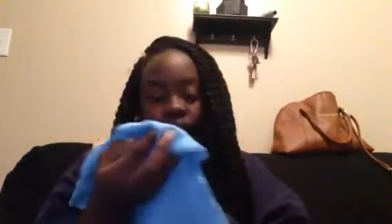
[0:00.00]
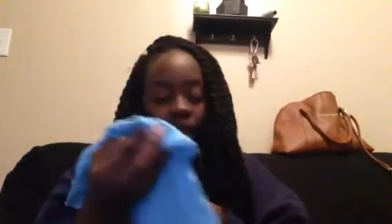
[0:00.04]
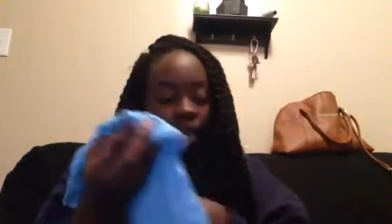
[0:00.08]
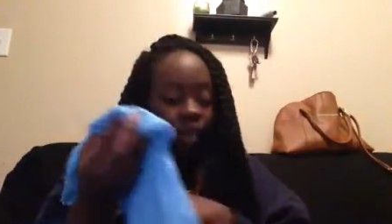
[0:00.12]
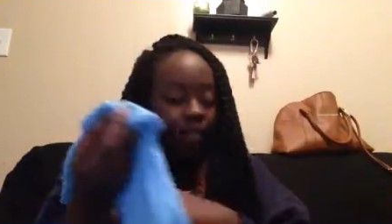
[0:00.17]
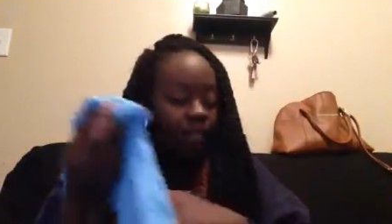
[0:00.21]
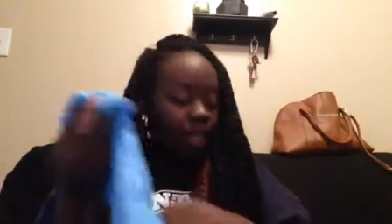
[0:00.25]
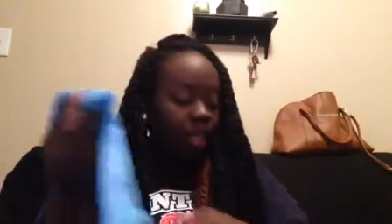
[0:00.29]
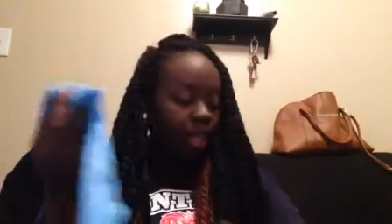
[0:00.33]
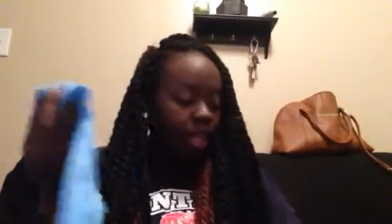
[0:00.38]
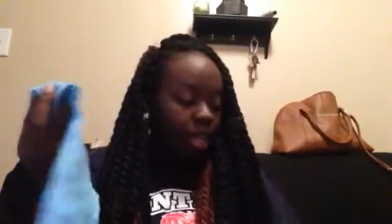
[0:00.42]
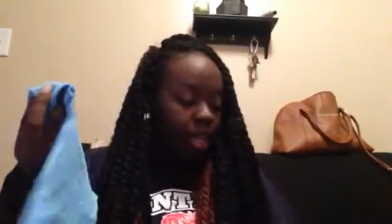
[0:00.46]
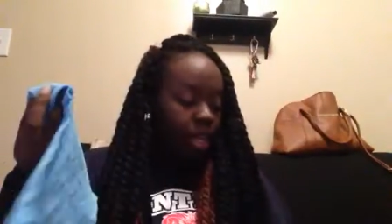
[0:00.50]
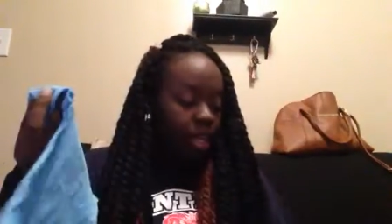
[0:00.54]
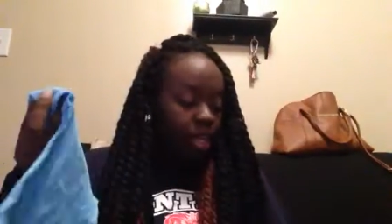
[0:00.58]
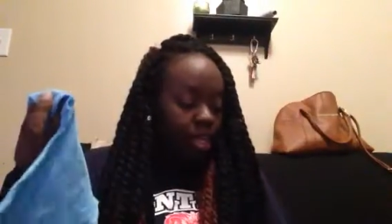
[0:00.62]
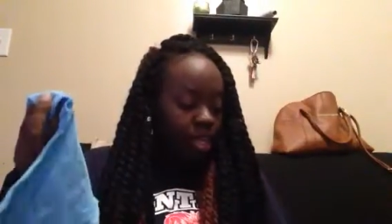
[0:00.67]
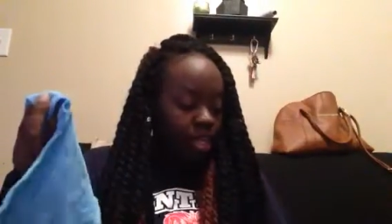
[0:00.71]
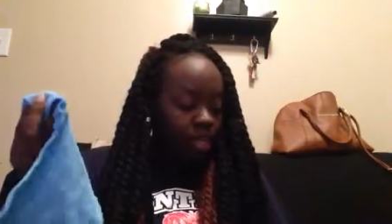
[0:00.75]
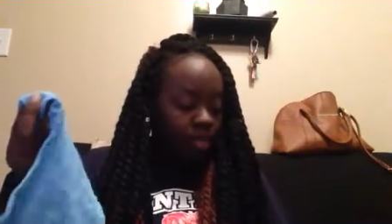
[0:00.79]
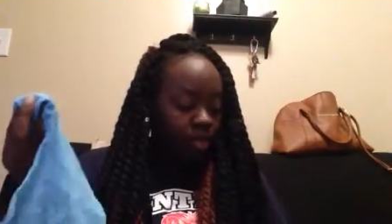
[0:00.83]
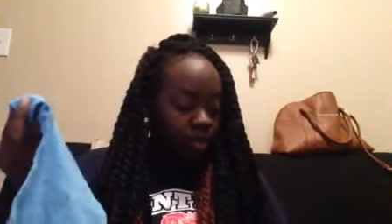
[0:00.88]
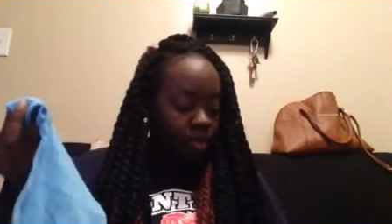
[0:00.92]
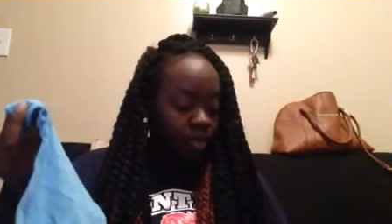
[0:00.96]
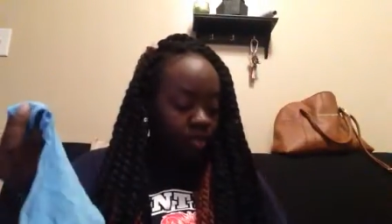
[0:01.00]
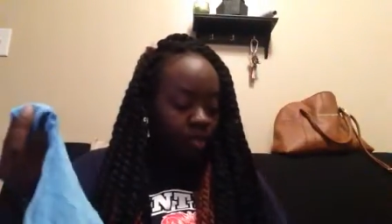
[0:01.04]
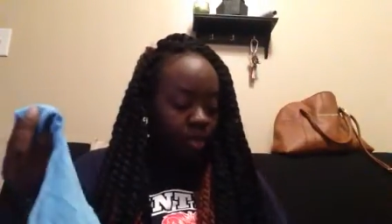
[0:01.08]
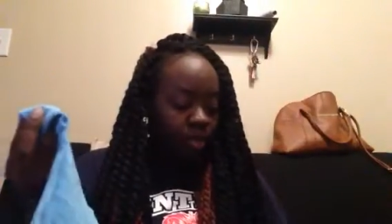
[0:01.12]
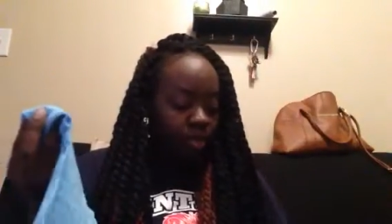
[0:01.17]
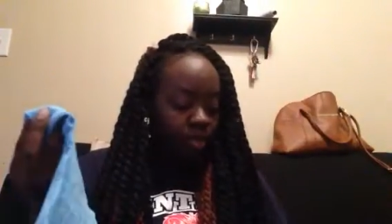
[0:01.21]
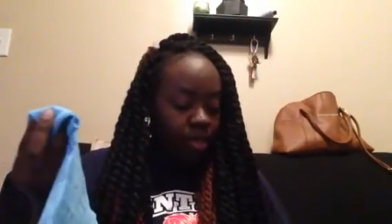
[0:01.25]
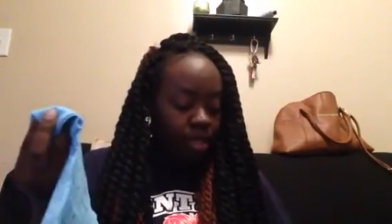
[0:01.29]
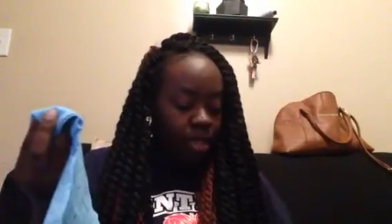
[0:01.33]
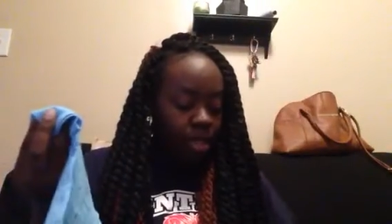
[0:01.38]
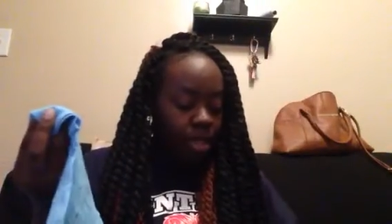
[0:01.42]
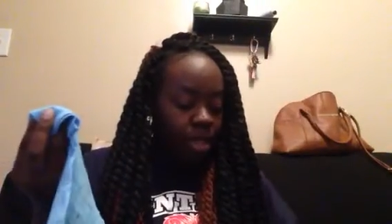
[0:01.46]
And everything else was
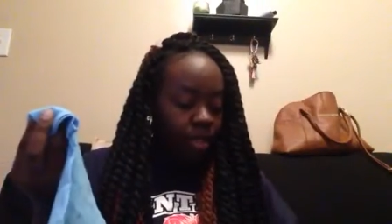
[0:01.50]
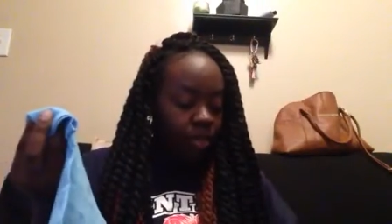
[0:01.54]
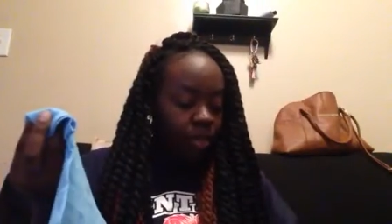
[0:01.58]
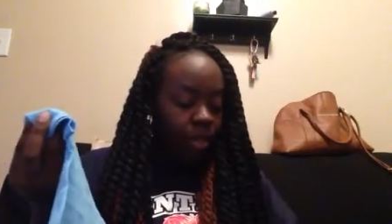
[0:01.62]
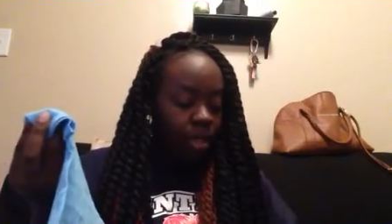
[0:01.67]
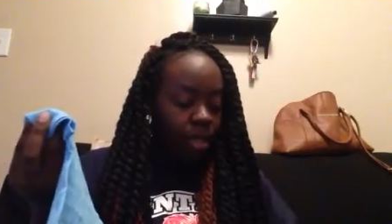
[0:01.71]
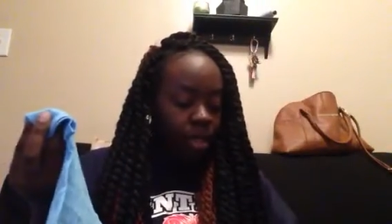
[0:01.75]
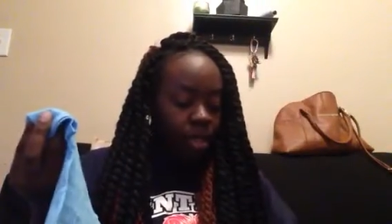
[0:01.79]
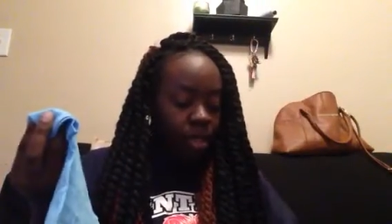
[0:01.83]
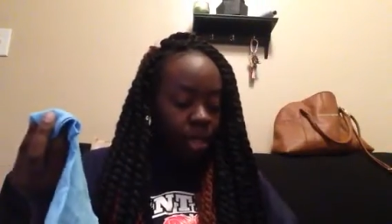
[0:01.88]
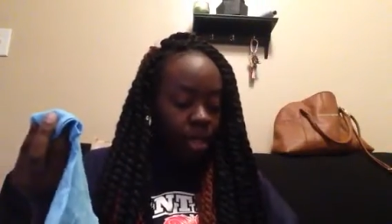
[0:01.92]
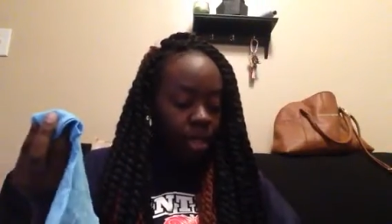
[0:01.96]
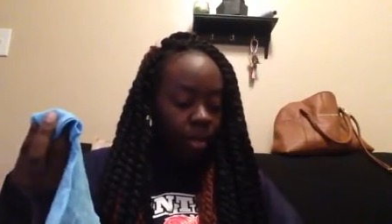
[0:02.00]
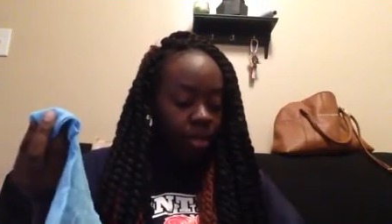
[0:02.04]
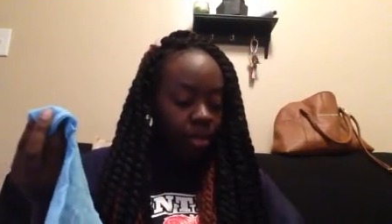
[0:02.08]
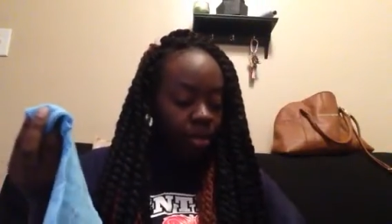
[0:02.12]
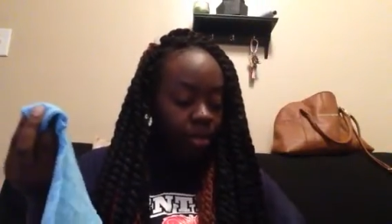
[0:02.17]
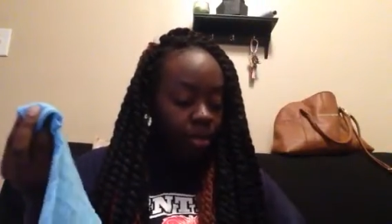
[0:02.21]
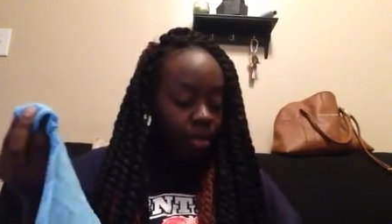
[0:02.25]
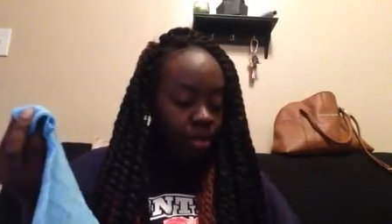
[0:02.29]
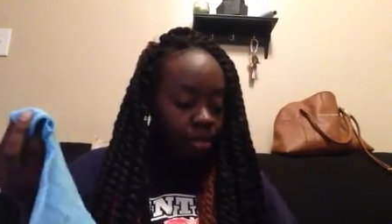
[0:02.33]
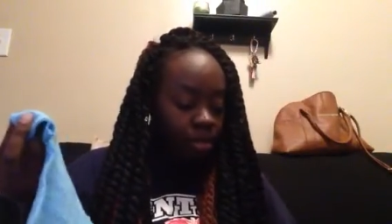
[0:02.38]
fifty cent. Well, no.